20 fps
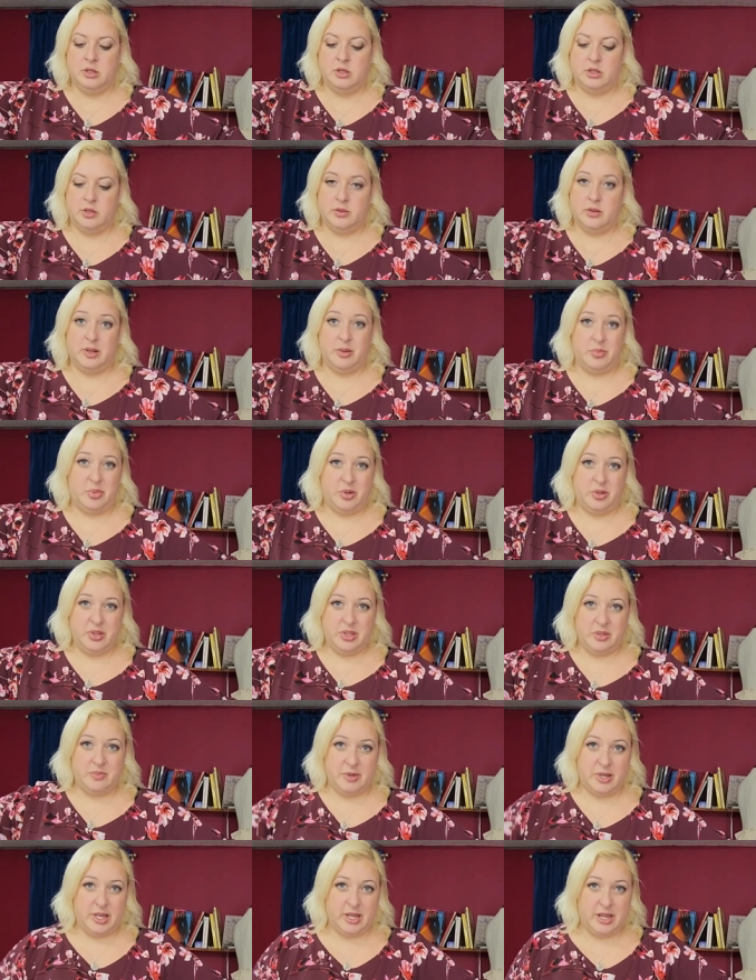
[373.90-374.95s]
So I'm going to pull this
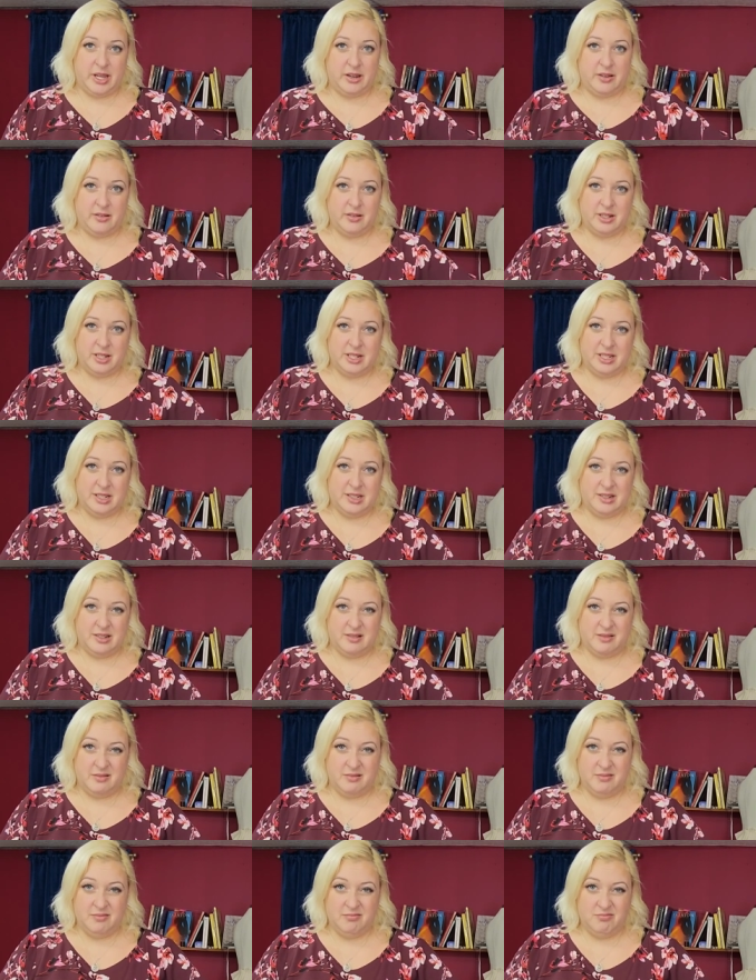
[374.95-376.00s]
back out. I know